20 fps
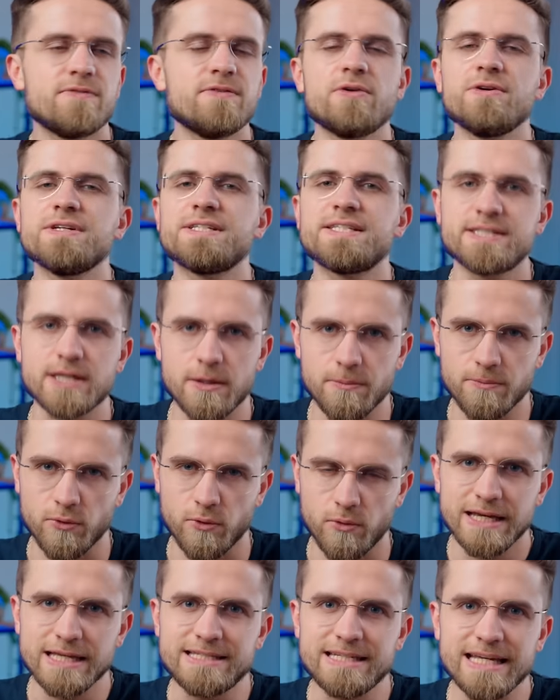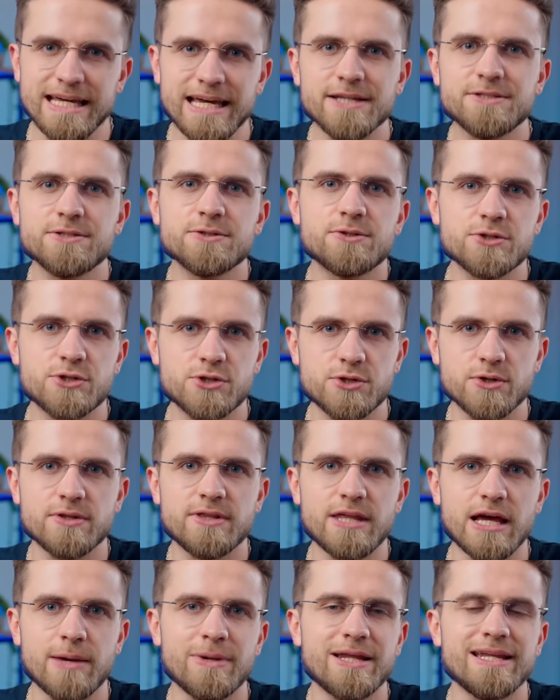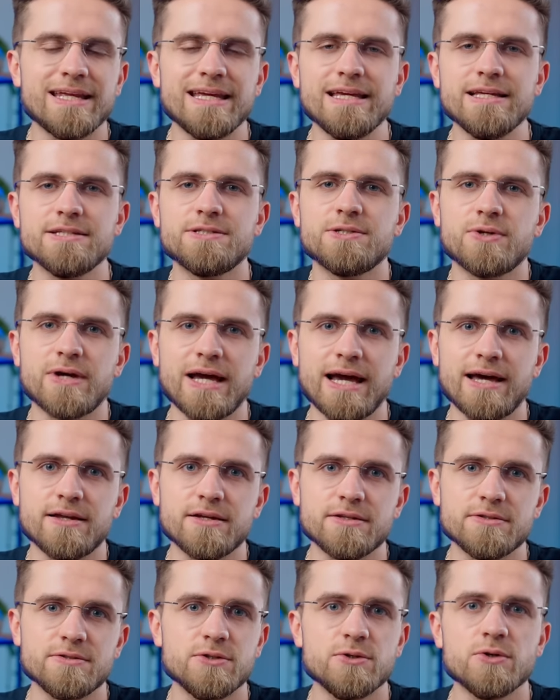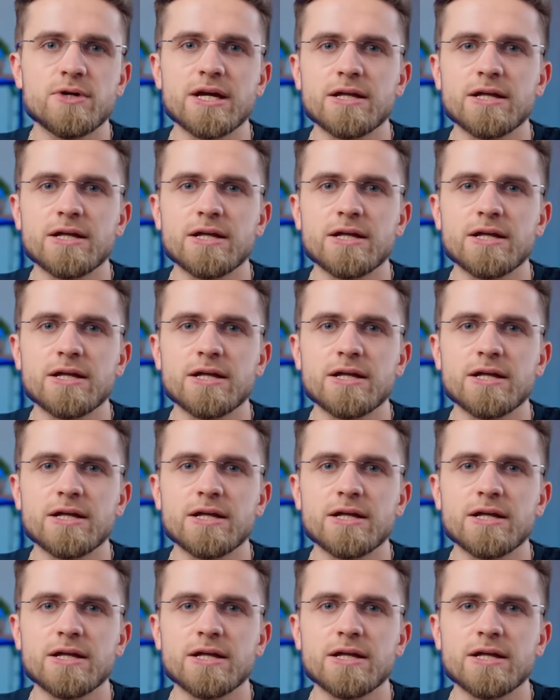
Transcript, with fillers: very simple. It's easy to shoot them and easy to edit. You